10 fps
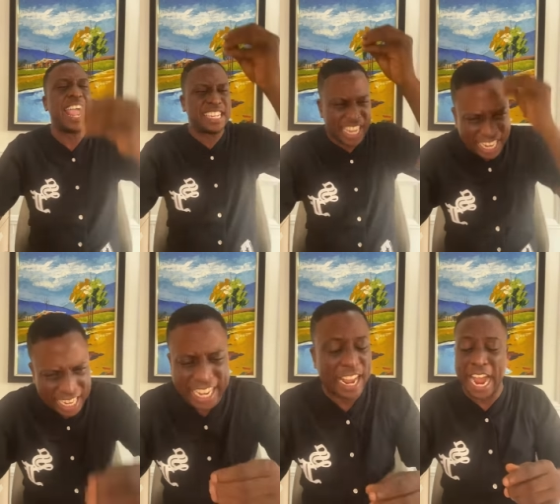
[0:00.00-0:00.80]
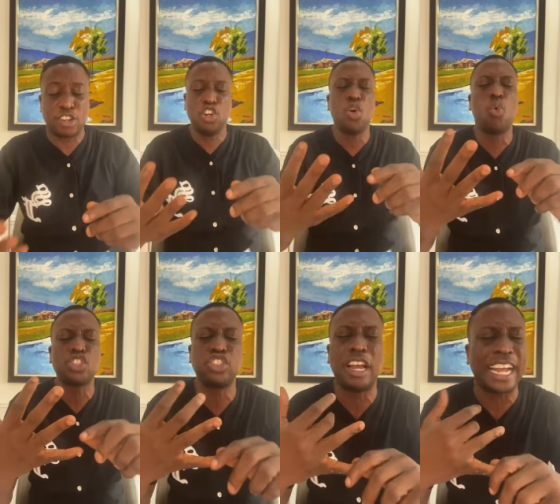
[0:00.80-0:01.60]
I declare. I don't know
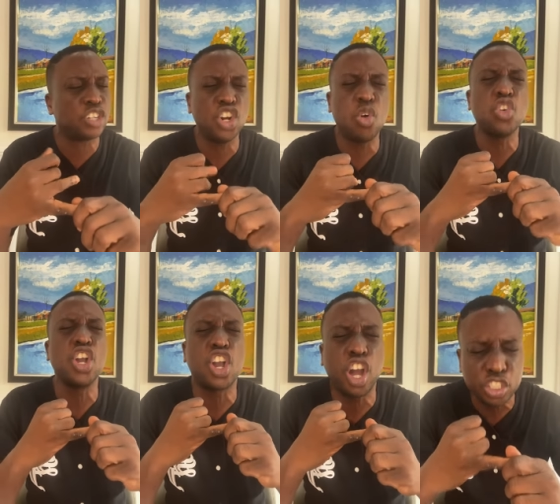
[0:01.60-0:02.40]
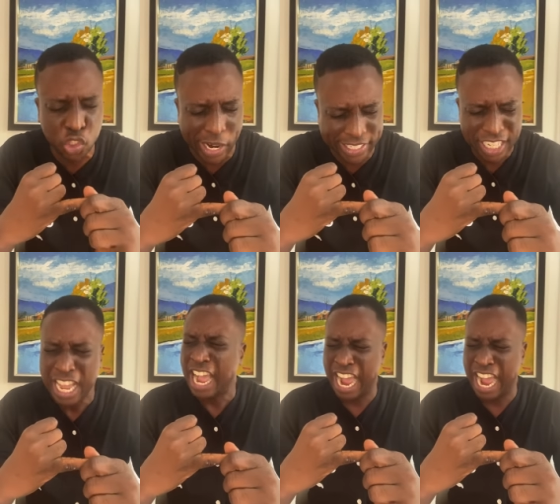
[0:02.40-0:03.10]
what you I don't know your contract.